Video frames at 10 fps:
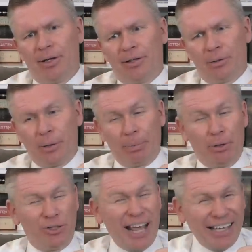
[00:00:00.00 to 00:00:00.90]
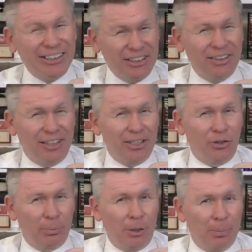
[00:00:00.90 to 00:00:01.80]
the reputation that
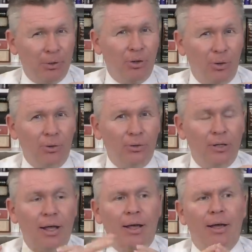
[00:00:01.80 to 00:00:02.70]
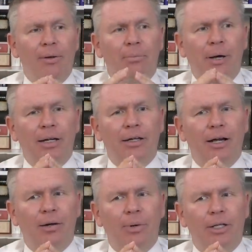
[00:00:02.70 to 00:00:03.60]
your people hold, but
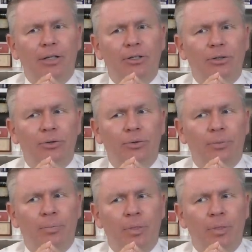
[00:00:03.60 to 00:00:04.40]
not wanting to